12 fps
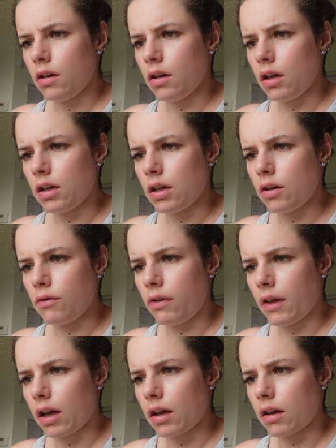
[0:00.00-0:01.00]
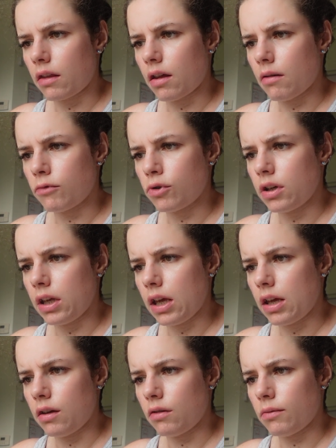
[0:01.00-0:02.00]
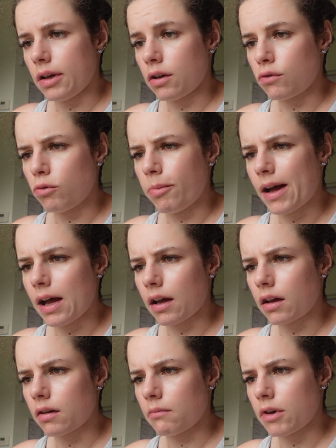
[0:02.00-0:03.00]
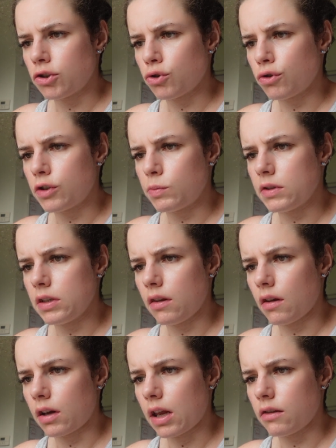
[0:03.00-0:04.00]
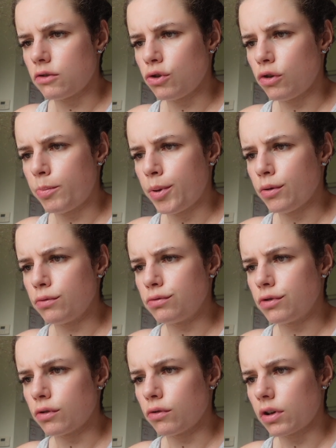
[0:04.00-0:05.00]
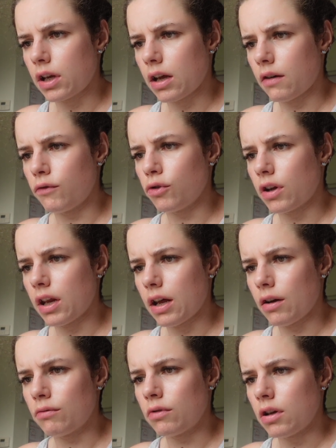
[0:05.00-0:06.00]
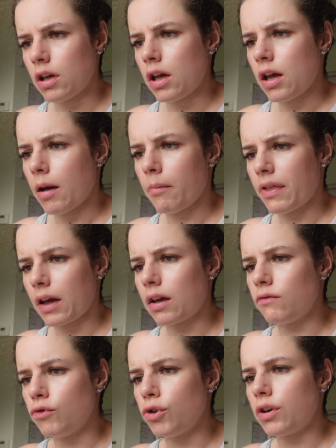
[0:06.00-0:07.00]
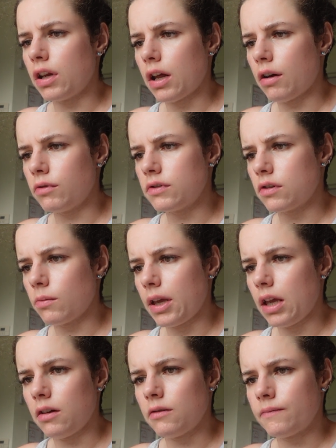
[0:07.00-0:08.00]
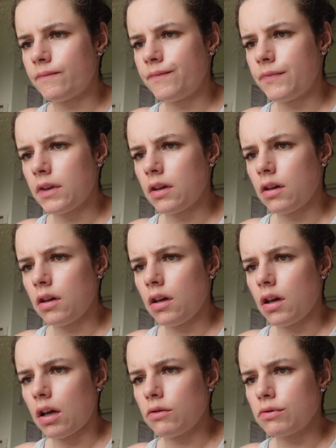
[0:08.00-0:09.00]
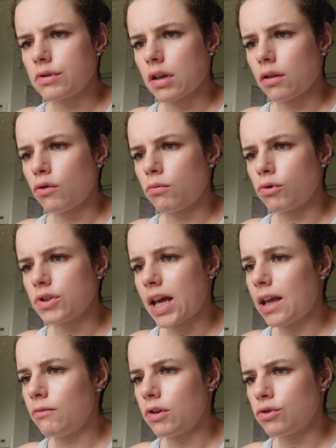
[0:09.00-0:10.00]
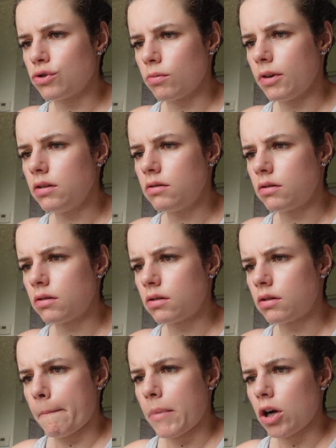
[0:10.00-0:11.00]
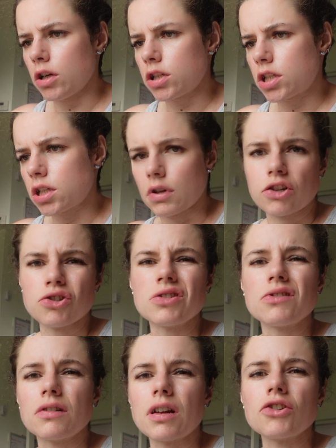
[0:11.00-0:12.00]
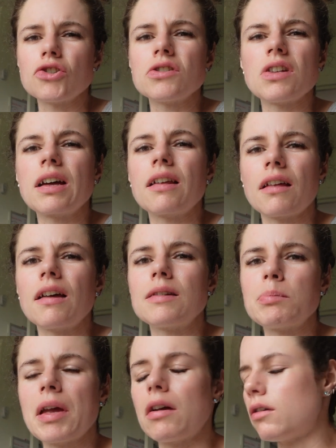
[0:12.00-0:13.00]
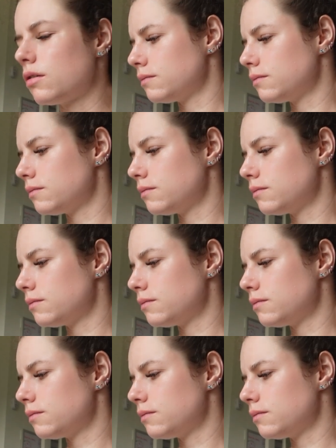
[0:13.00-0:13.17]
and I now think that I'm going to get, when I go back, my choice was either get the tooth pulled or get a root canal. I'm thinking root canal was the way. I know it's a lot more time consuming, but I just think that's better.